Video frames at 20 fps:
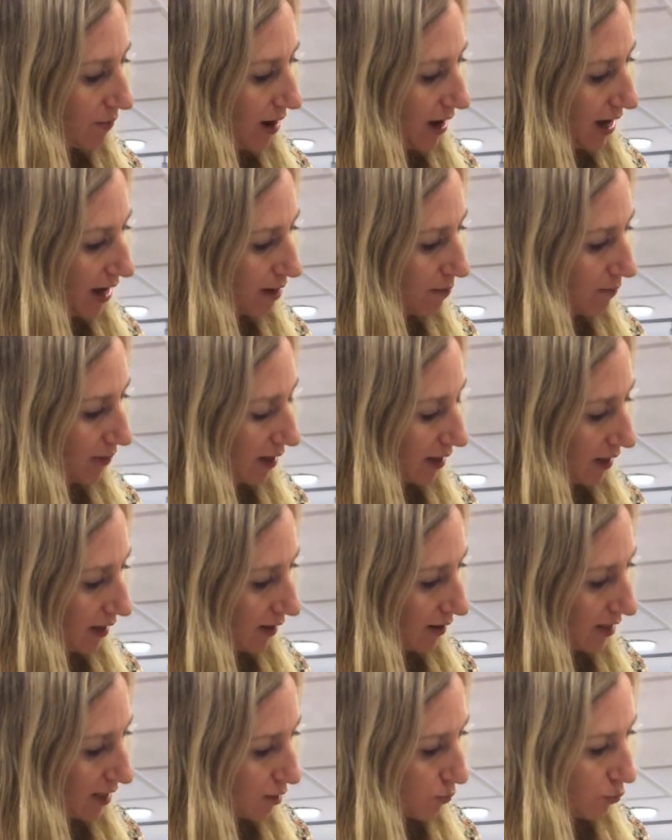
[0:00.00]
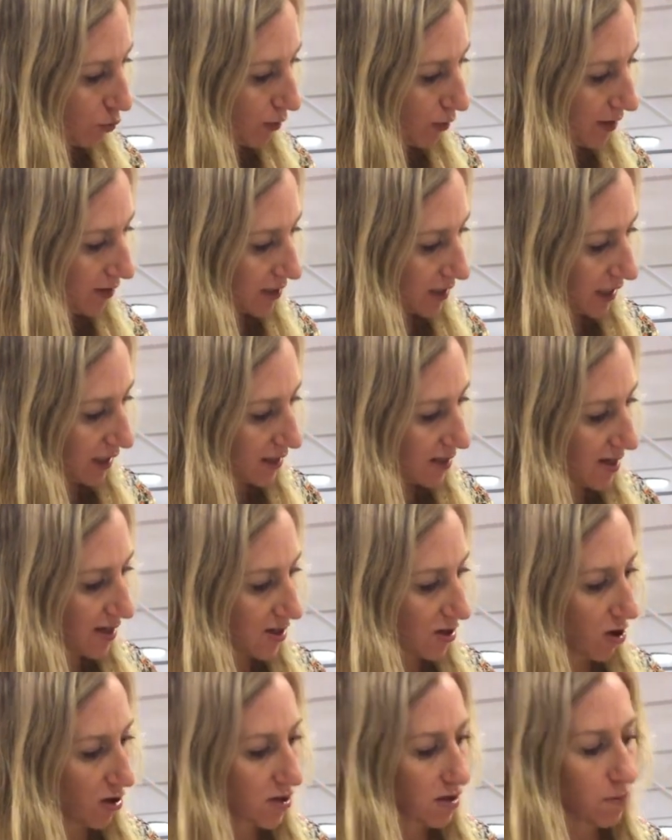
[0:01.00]
about Amy in this print is
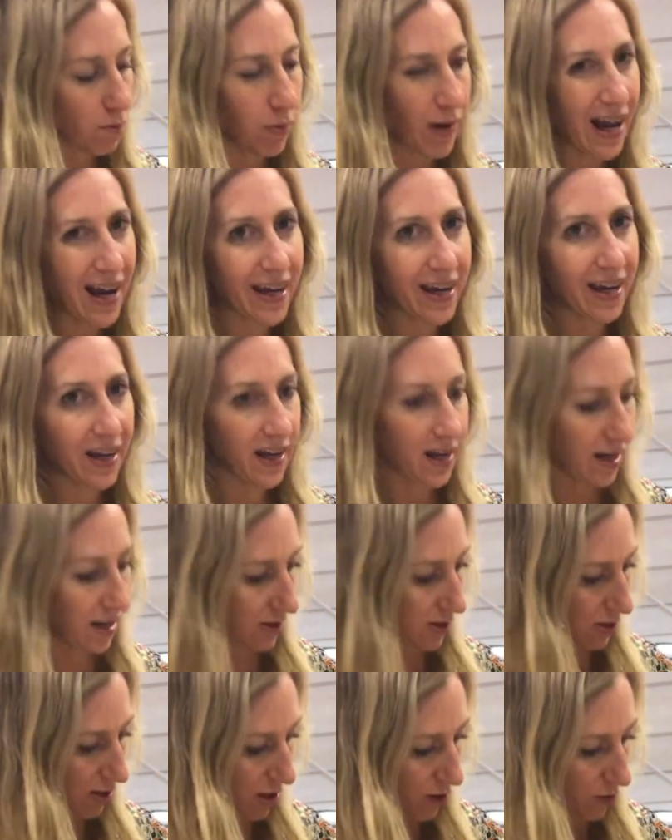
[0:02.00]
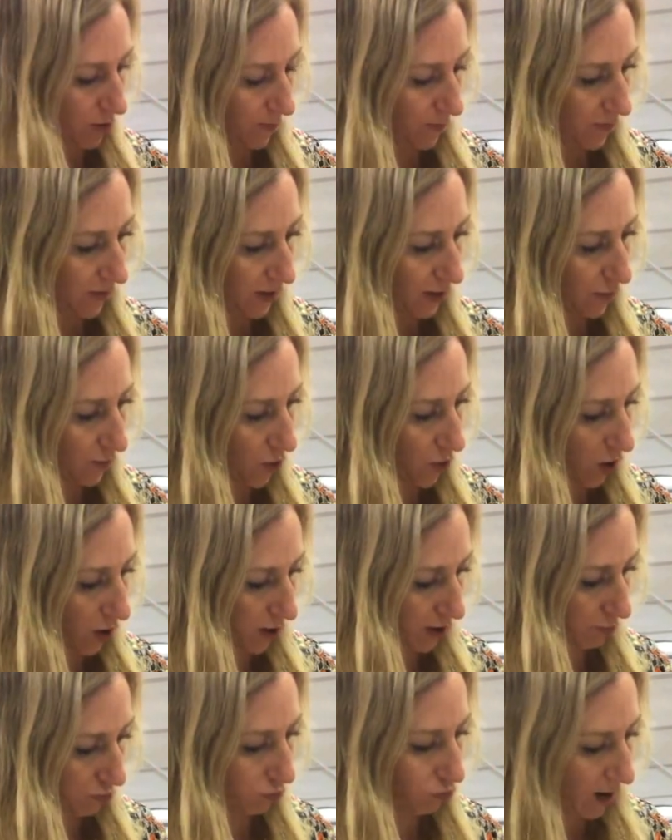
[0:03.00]
it's got some black in it. So you've got
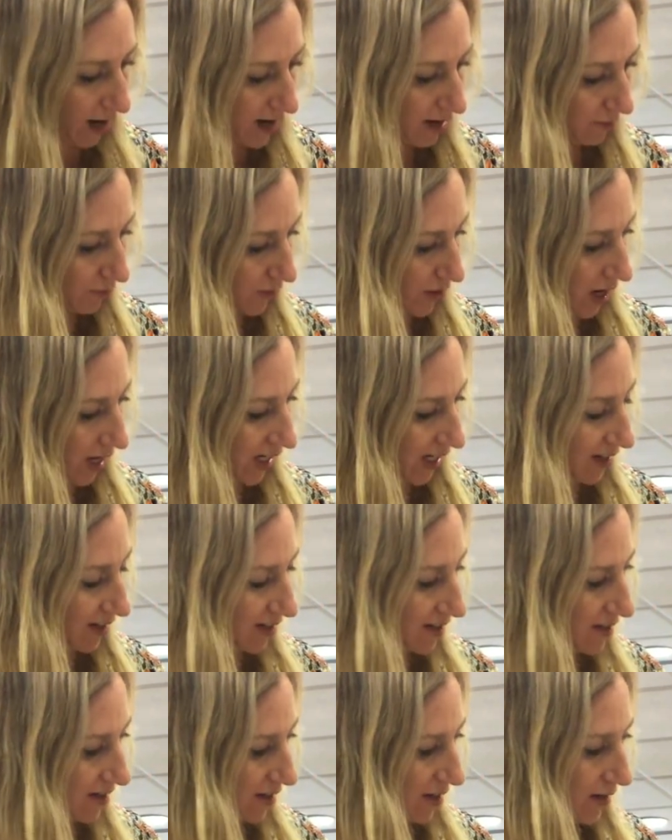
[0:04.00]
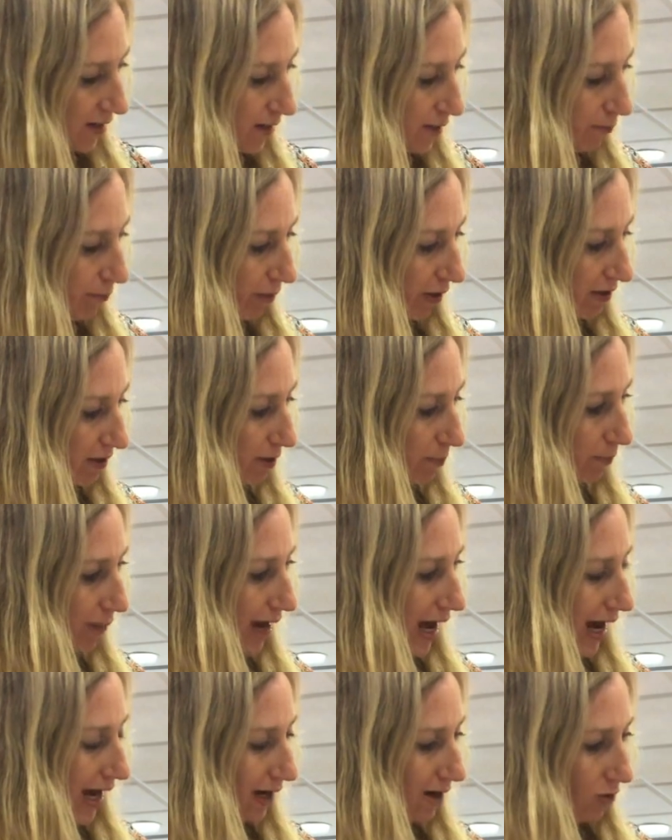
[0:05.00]
a array of colours, but the
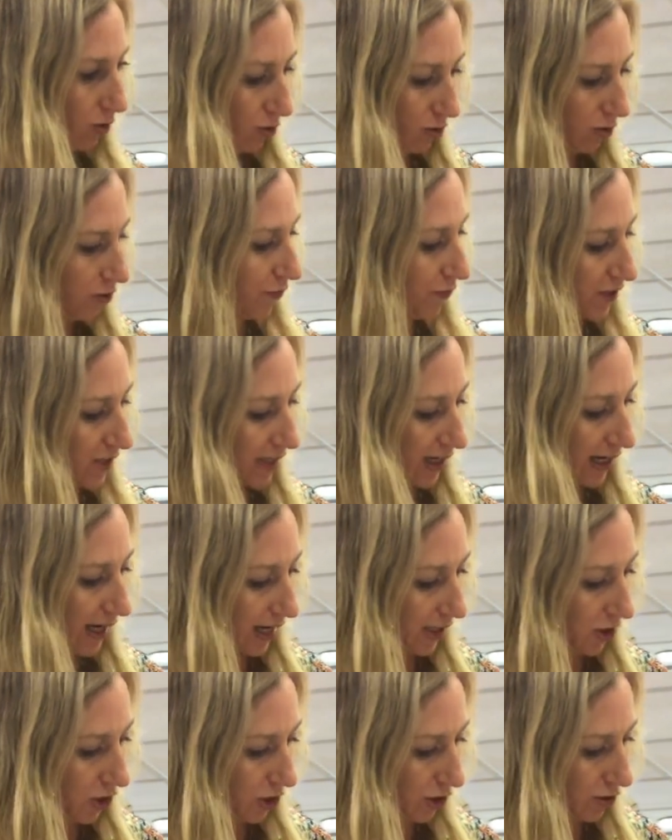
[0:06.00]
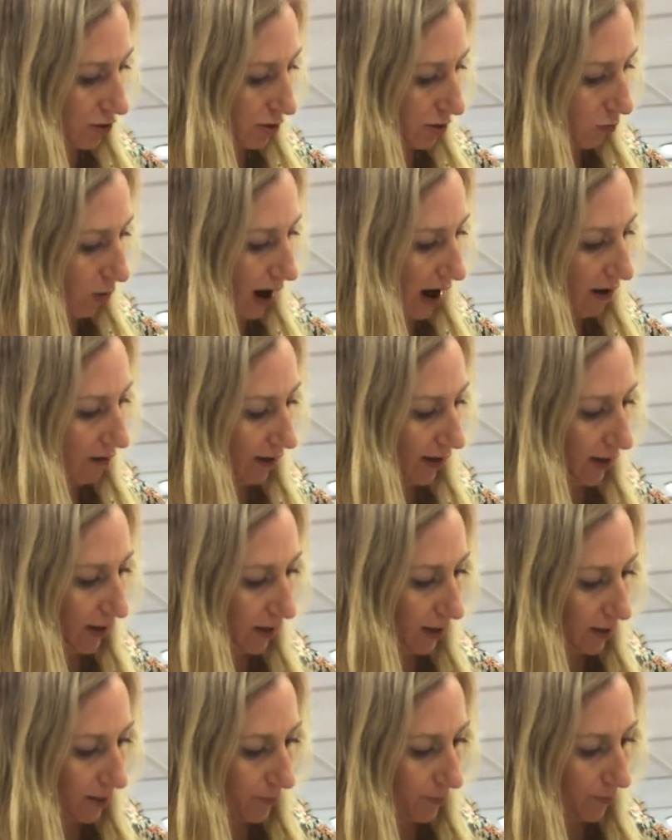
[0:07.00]
black obviously lends you to wearing
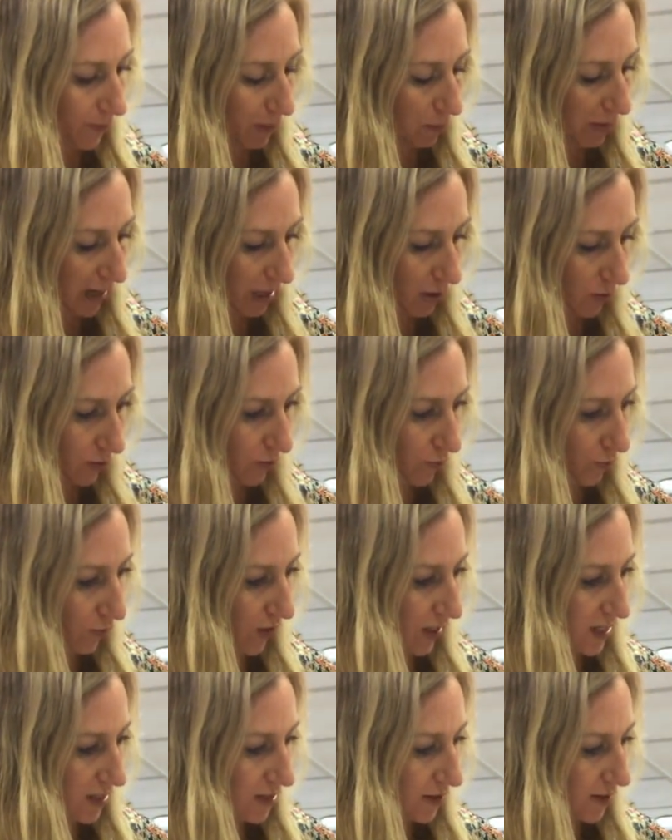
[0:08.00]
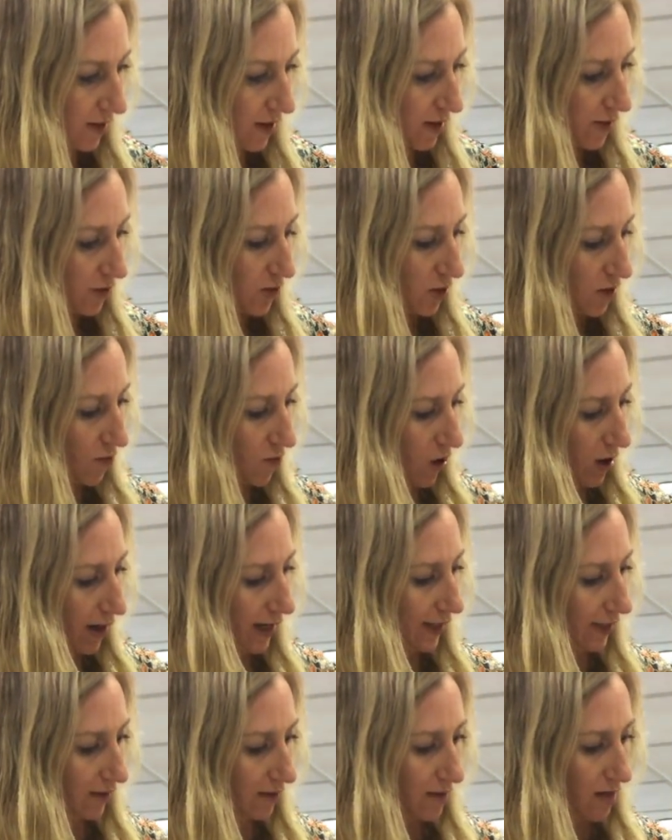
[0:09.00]
black on your feet. So you've got a
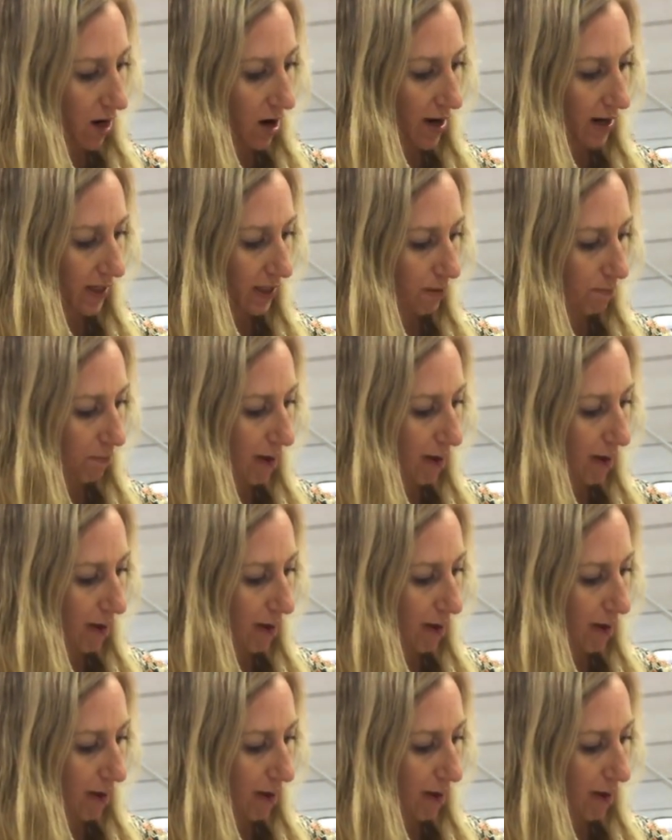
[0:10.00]
little tie at the